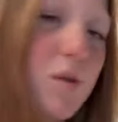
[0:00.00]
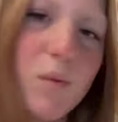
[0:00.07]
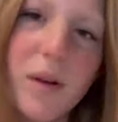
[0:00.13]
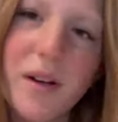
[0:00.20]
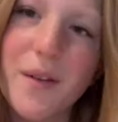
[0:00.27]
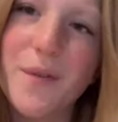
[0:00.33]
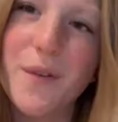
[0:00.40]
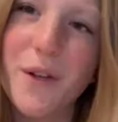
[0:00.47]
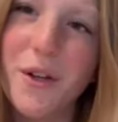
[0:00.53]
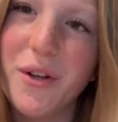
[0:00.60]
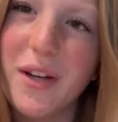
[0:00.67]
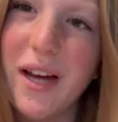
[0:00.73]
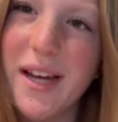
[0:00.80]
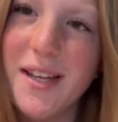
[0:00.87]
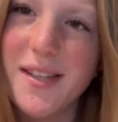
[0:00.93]
wanted to fill you
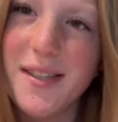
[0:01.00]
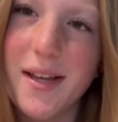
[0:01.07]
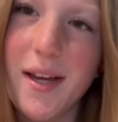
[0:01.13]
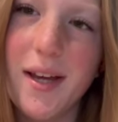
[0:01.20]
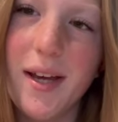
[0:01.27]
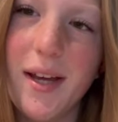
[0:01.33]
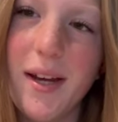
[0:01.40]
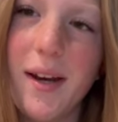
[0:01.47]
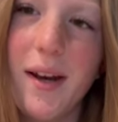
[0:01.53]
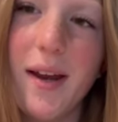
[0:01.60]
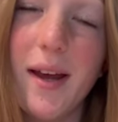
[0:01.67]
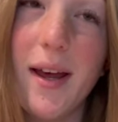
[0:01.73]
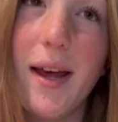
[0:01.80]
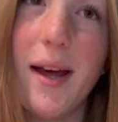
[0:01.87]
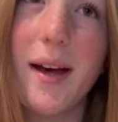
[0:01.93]
guys in,
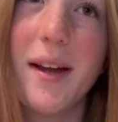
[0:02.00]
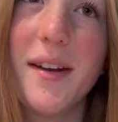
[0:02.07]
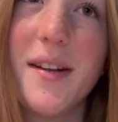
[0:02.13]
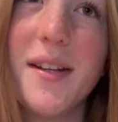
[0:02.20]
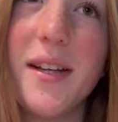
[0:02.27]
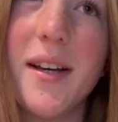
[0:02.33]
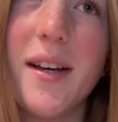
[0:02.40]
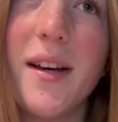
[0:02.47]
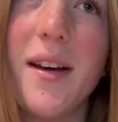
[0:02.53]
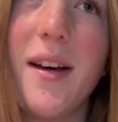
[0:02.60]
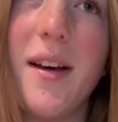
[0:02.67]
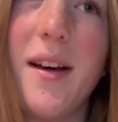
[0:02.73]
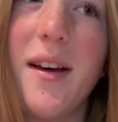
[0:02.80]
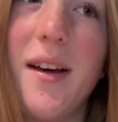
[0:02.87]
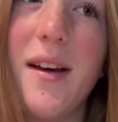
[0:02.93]
and
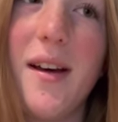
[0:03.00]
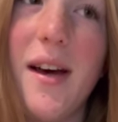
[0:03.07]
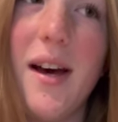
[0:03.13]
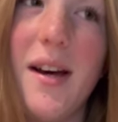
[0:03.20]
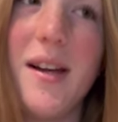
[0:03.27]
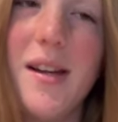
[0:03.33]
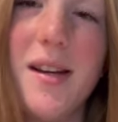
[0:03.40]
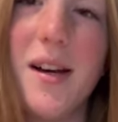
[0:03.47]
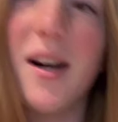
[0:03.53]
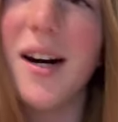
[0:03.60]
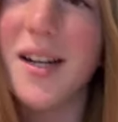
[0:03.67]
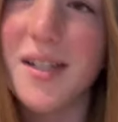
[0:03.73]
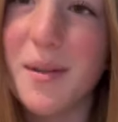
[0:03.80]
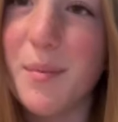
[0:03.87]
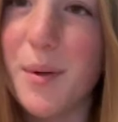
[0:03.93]
I ate
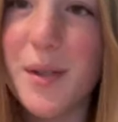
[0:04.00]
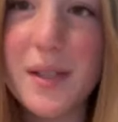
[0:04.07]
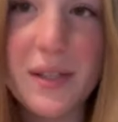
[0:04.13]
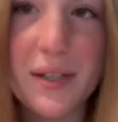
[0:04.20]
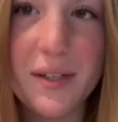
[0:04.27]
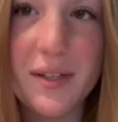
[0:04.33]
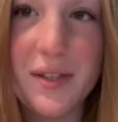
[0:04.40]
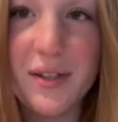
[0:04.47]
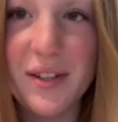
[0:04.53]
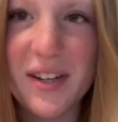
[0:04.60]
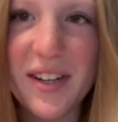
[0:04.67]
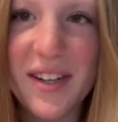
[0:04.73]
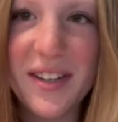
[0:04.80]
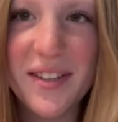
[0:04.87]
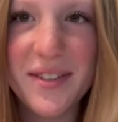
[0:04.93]
octopus yesterday.